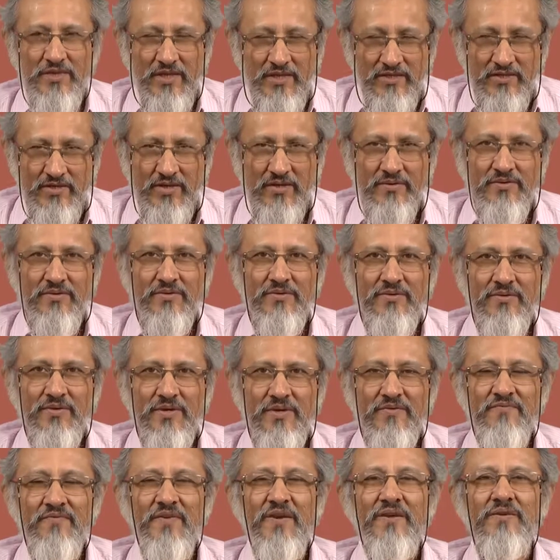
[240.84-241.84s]
with each other
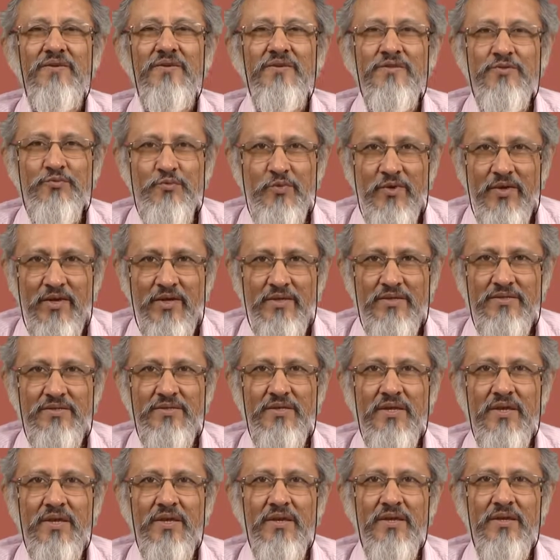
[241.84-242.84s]
in various
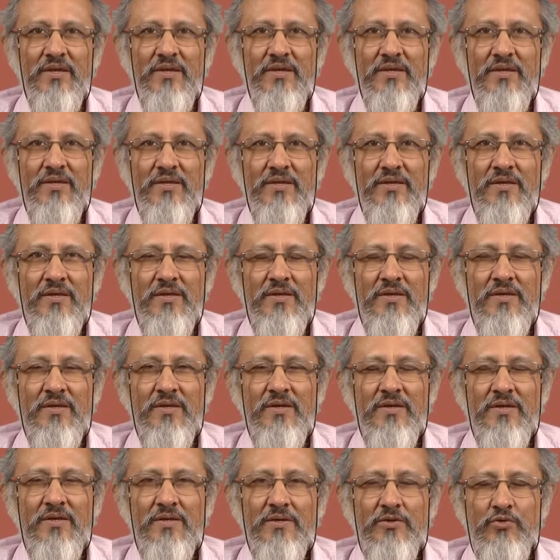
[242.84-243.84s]
ways. They
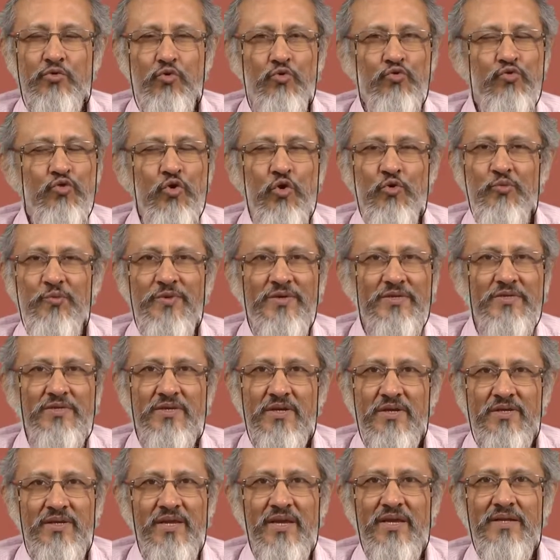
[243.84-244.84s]
don't always
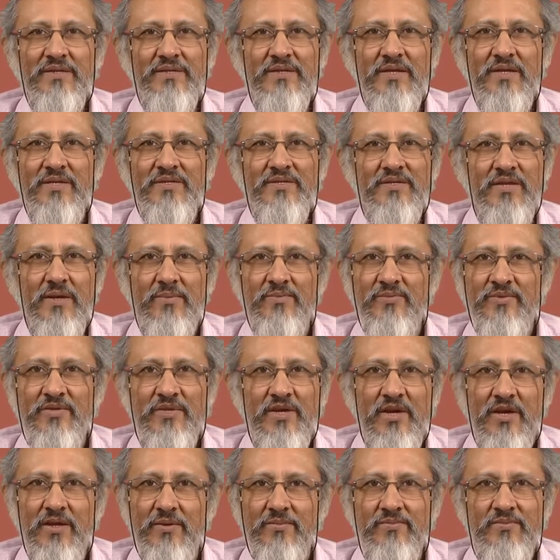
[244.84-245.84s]
connect. They
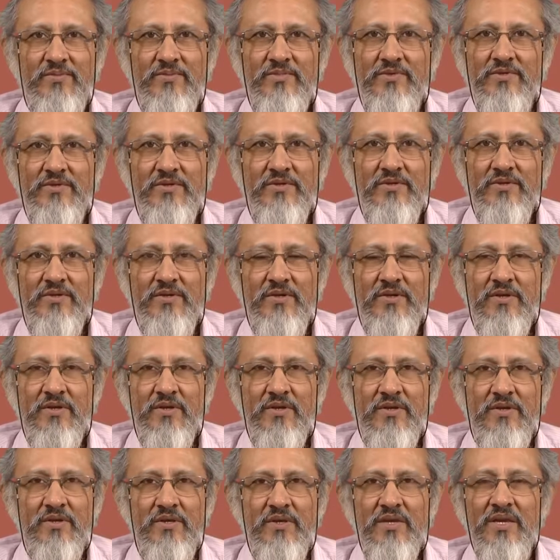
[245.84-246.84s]
sometimes
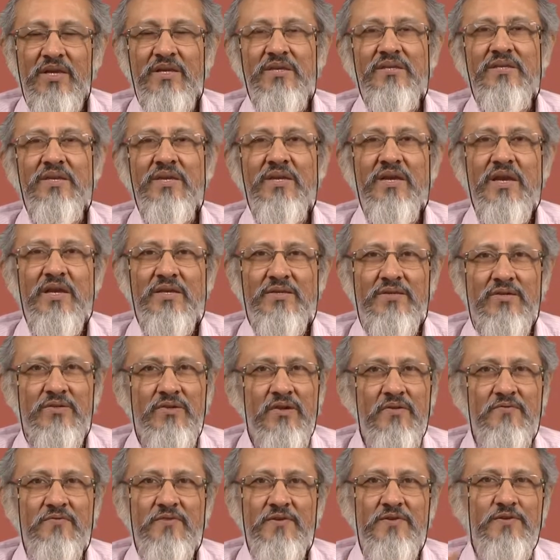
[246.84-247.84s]
indicate a
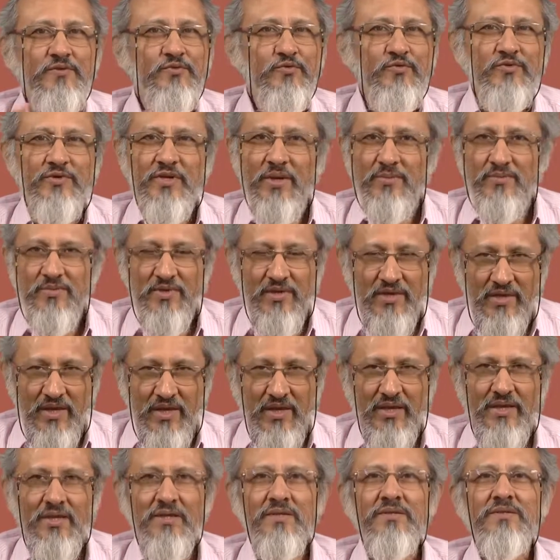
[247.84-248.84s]
reference to something
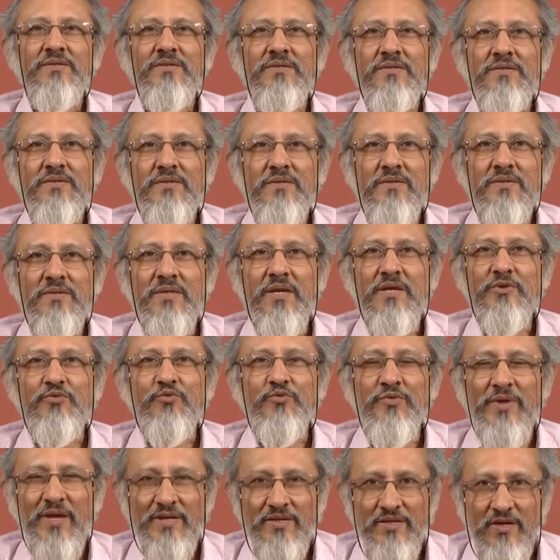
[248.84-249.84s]
else. They
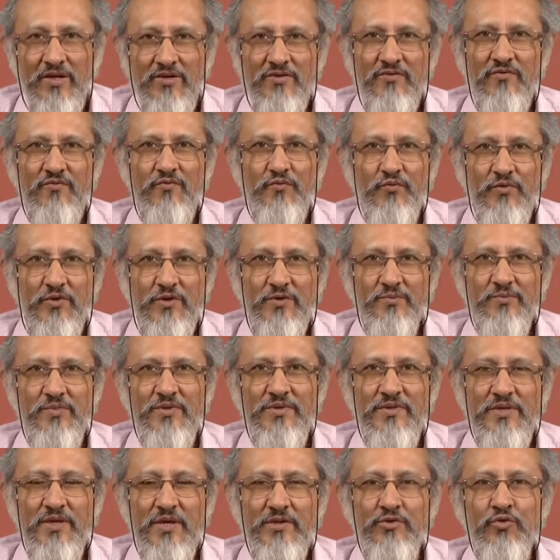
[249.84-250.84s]
do that kind of work,
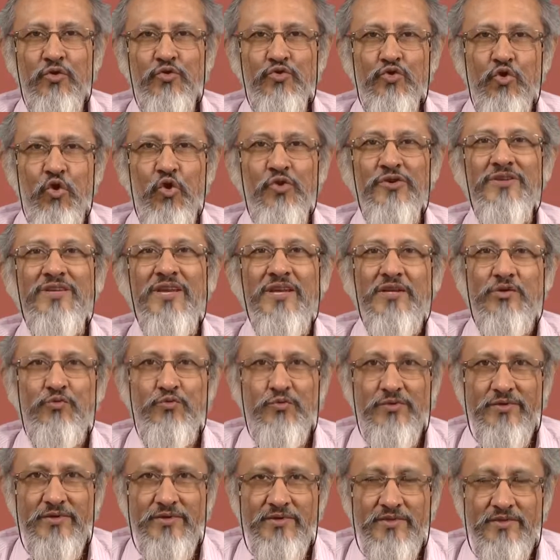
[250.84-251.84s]
but they are not
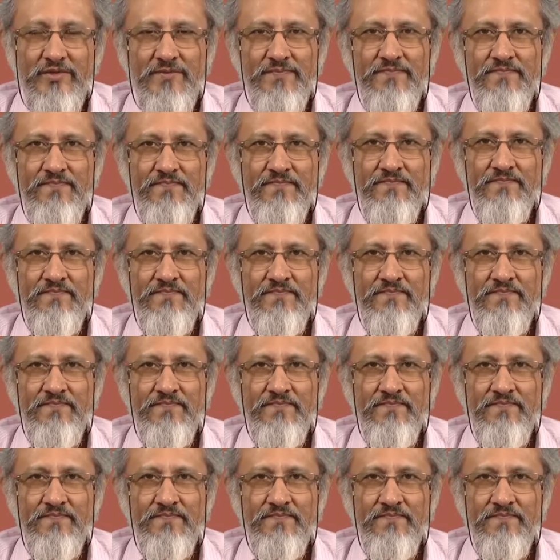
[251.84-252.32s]
content words.